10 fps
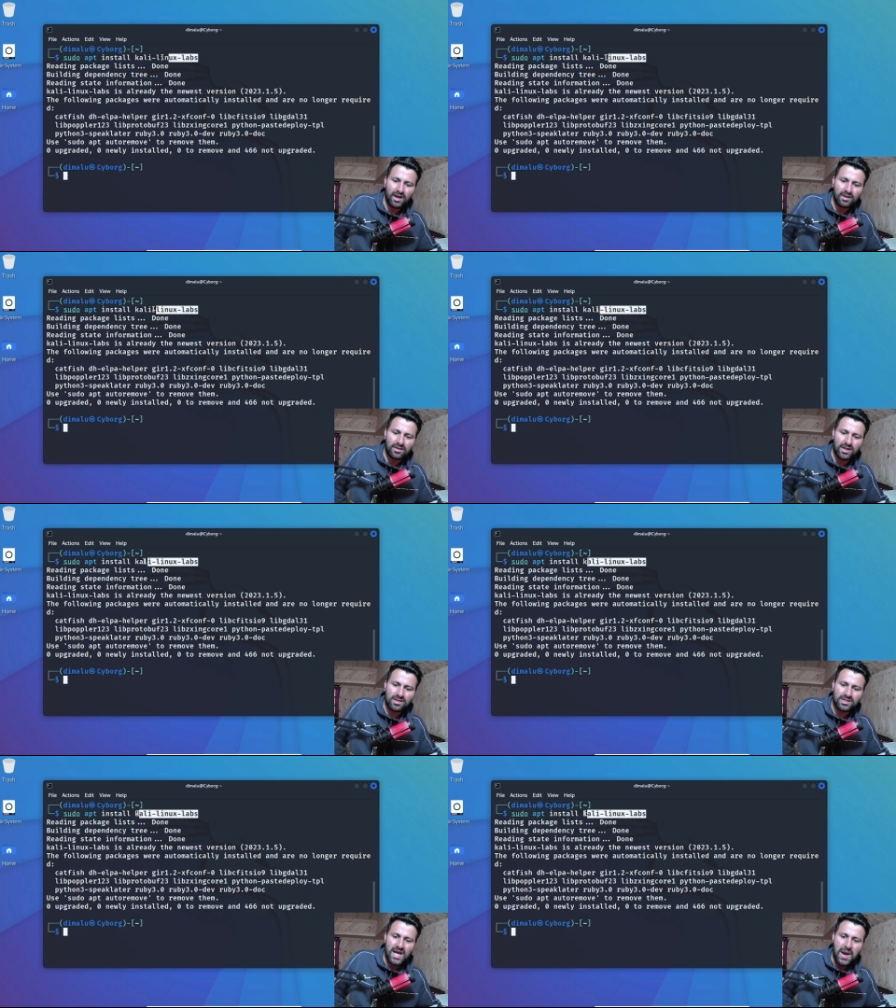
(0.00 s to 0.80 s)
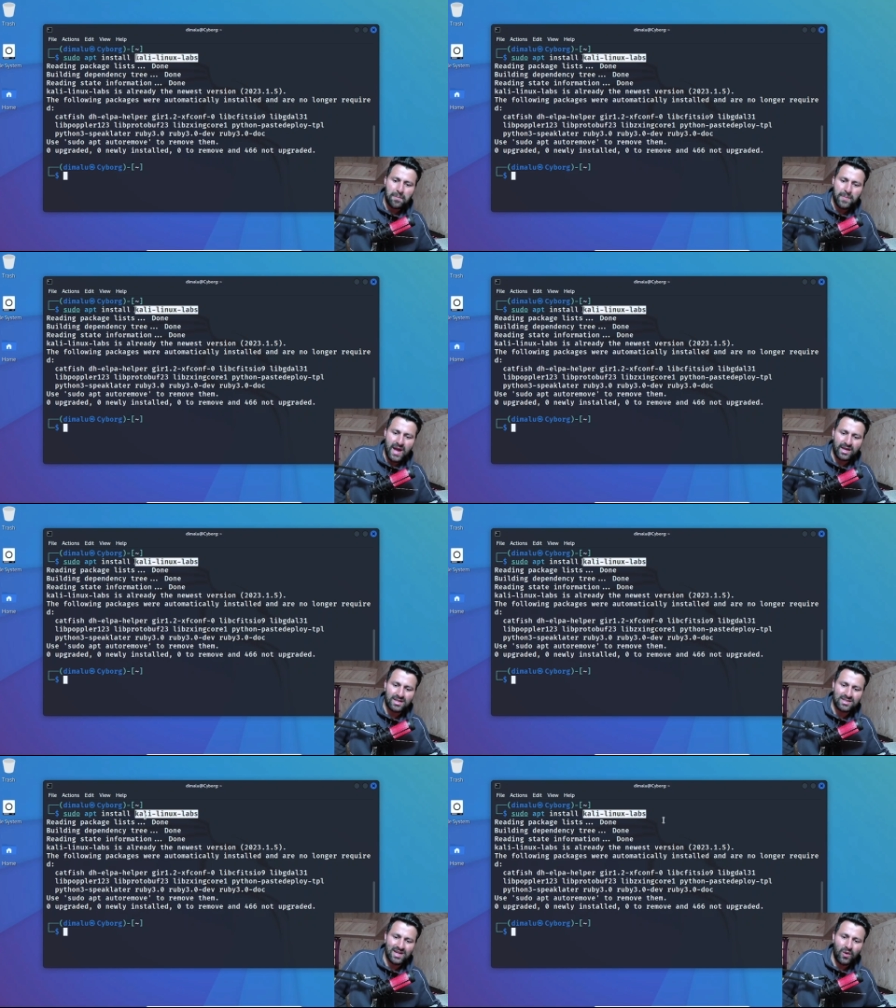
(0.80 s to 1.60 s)
this
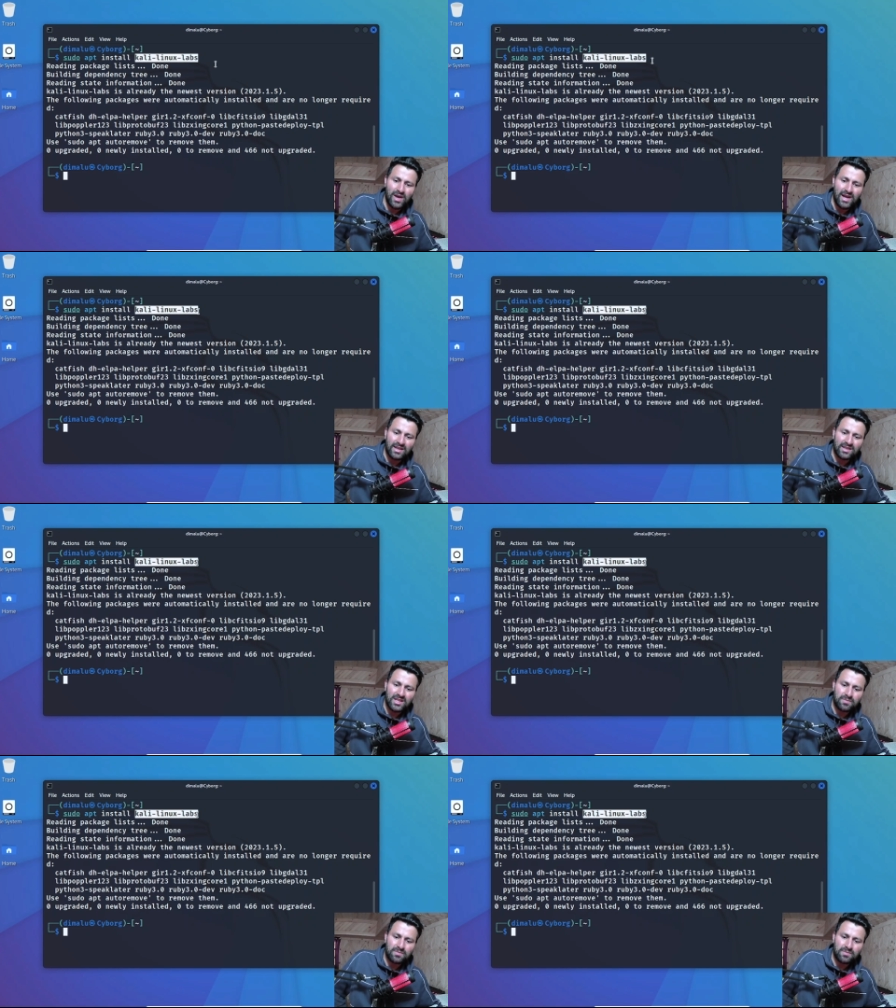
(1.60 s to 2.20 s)
package. Now this